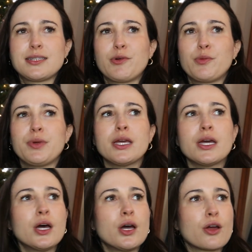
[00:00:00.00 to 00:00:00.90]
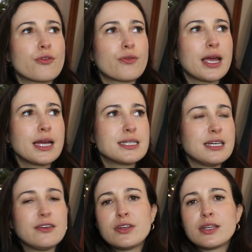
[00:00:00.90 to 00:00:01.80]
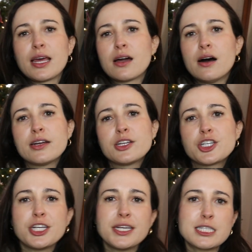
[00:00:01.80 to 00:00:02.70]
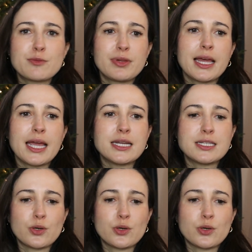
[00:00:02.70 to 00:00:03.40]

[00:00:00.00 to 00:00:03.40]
It would be great even like on a cheese plate,